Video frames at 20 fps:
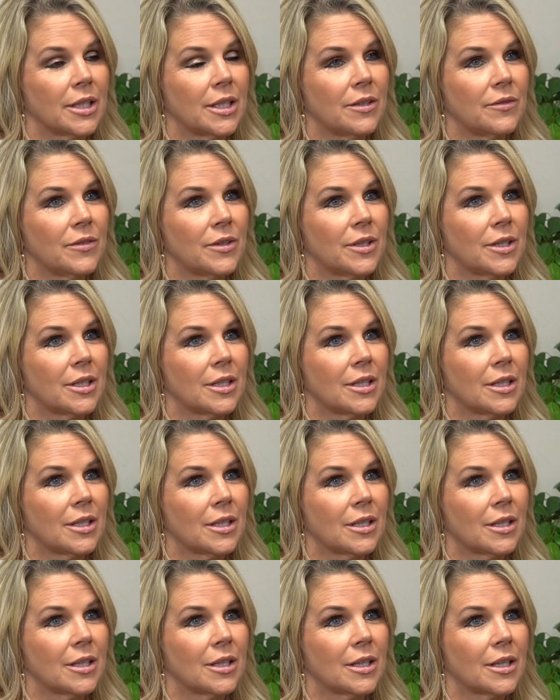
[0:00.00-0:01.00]

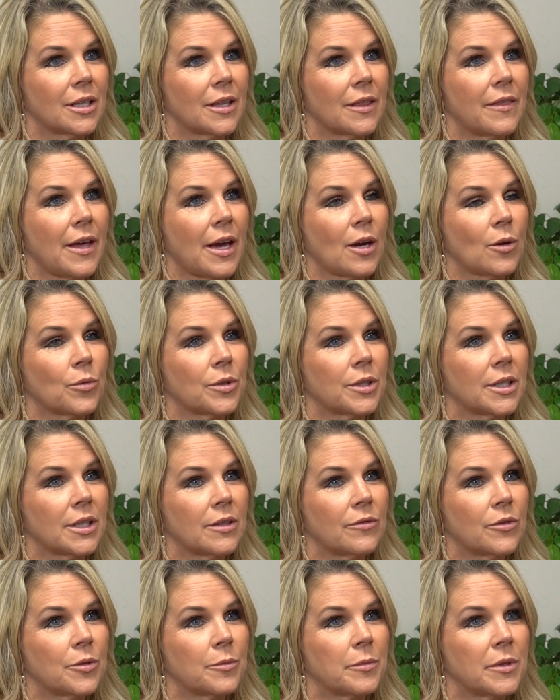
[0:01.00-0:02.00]
Even that would
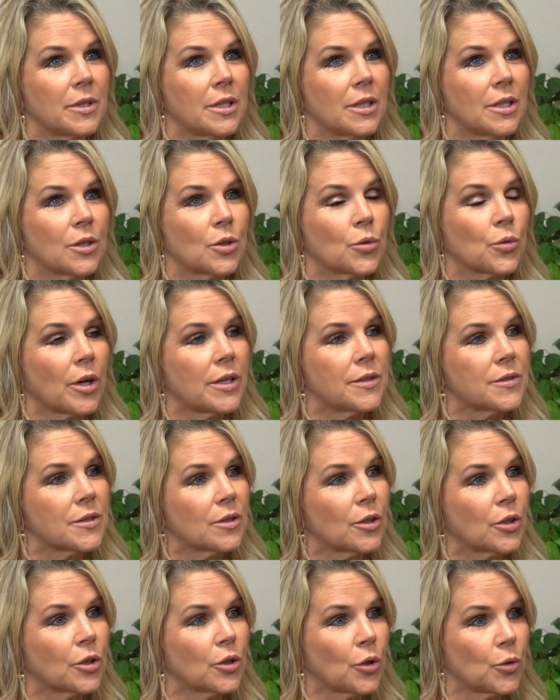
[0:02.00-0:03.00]
even be great to
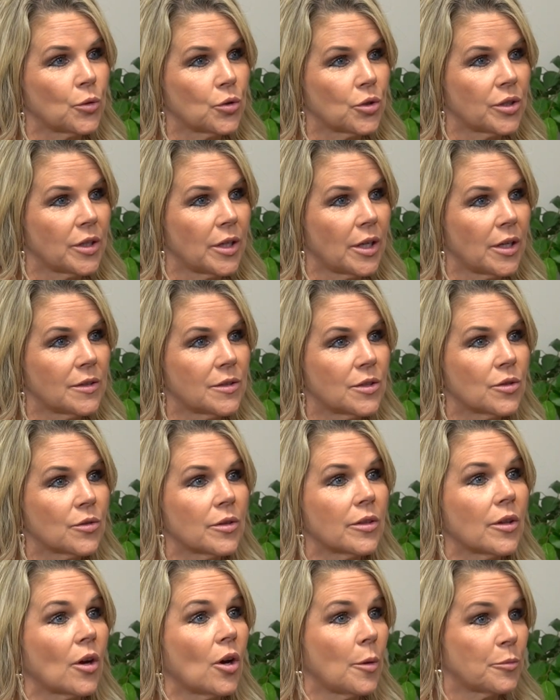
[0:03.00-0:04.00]
negotiate during
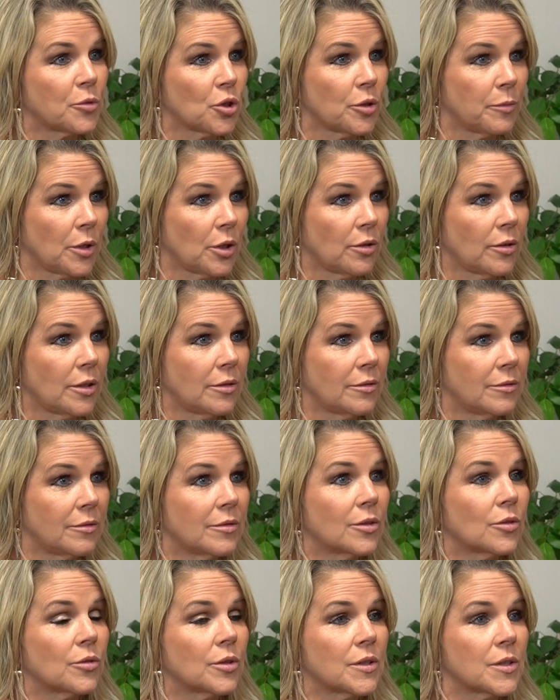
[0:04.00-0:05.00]
the option period,
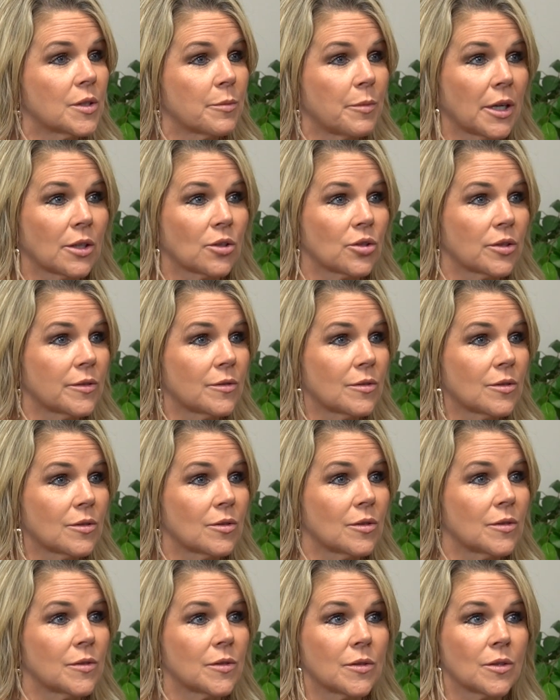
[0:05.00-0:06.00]
during inspections.
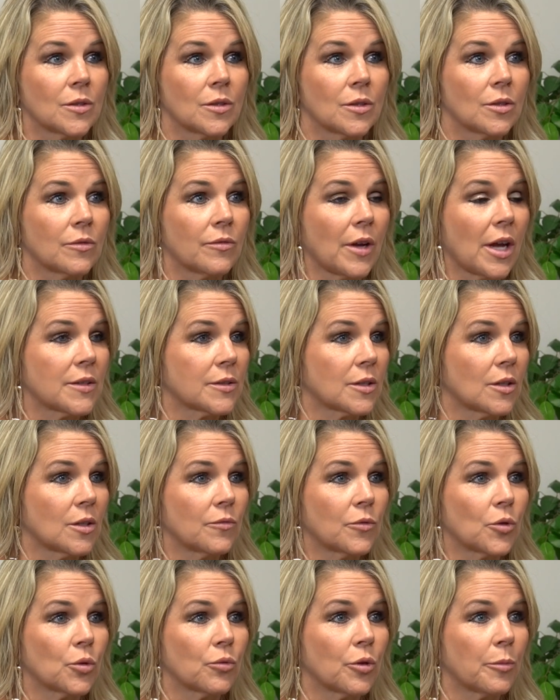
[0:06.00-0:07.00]
Instead of asking
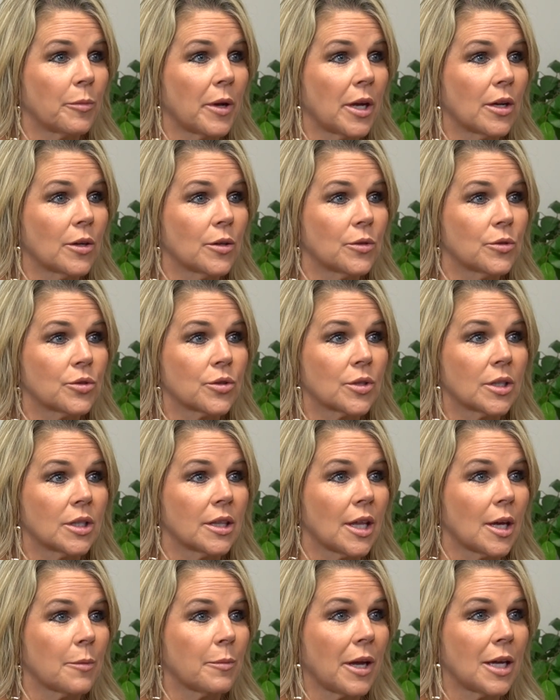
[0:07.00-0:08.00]
for repairs, get
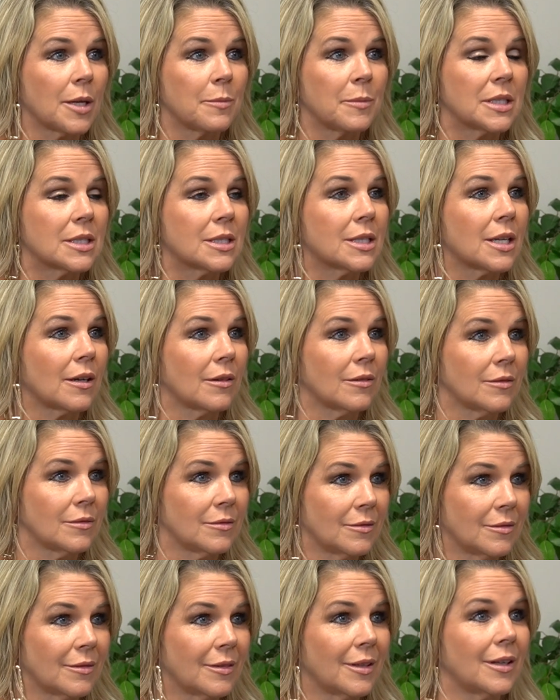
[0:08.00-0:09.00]
that payment
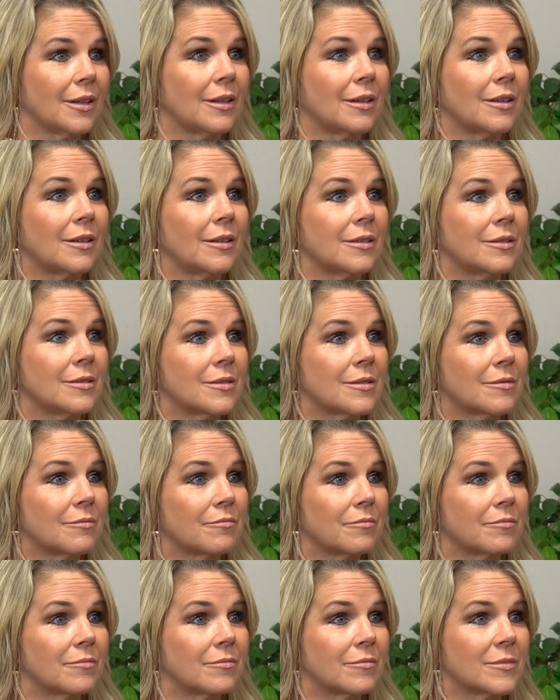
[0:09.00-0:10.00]
down
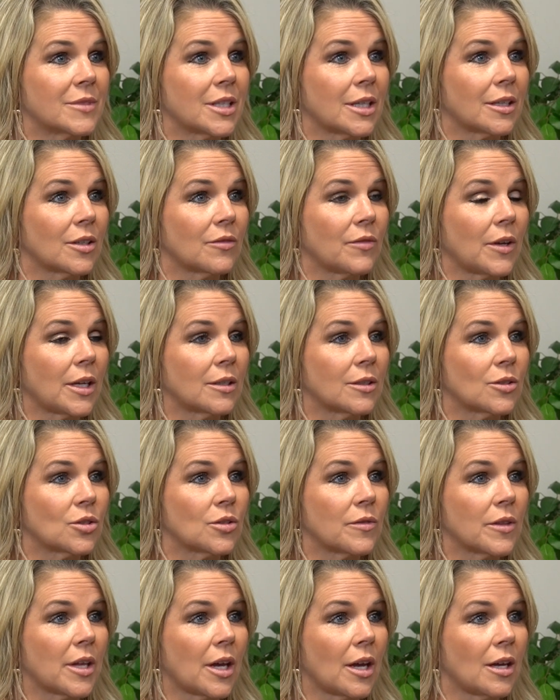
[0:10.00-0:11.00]
and take advantage
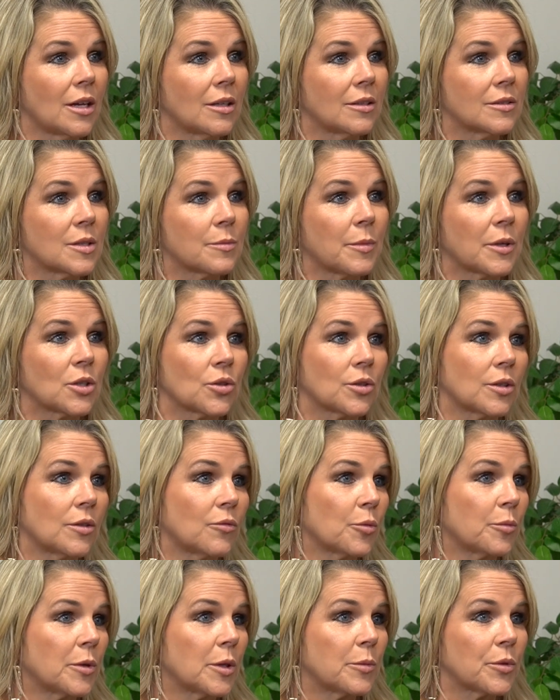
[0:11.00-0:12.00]
of that, especially
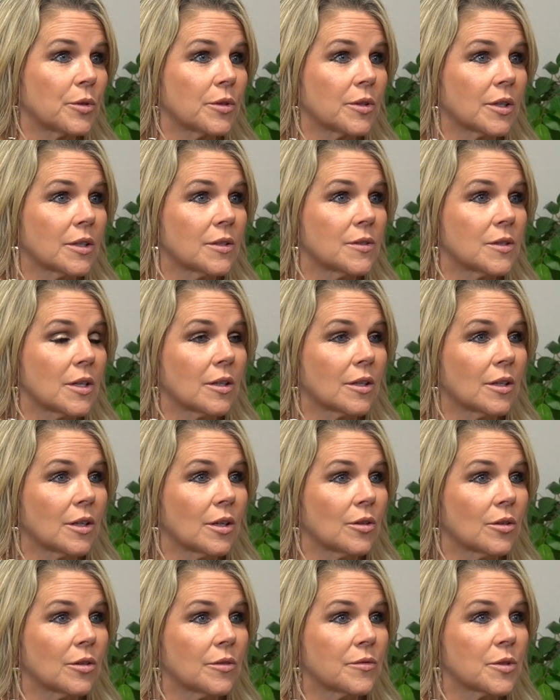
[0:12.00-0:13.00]
for people that can take
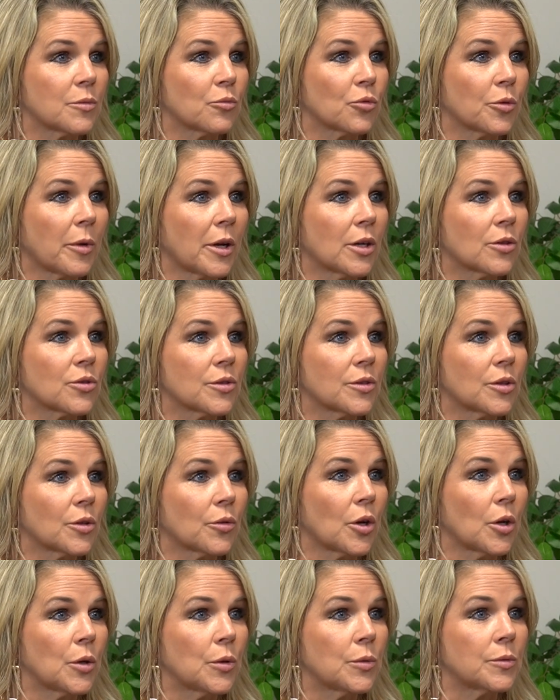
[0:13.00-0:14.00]
care of some repairs on
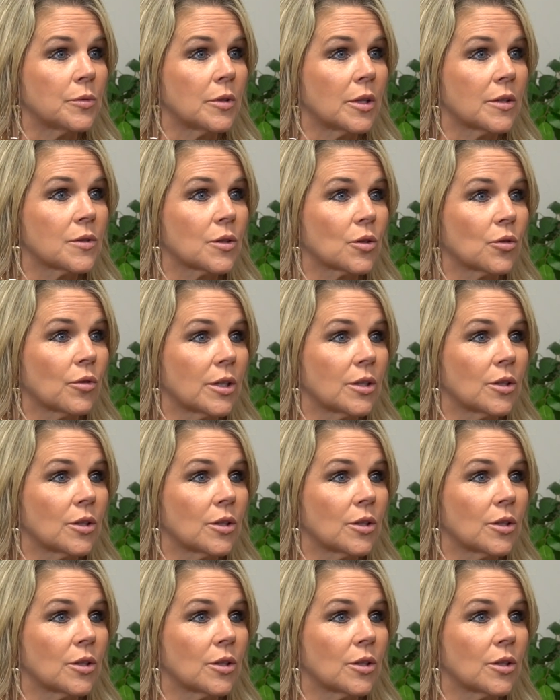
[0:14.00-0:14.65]
their own. That's a great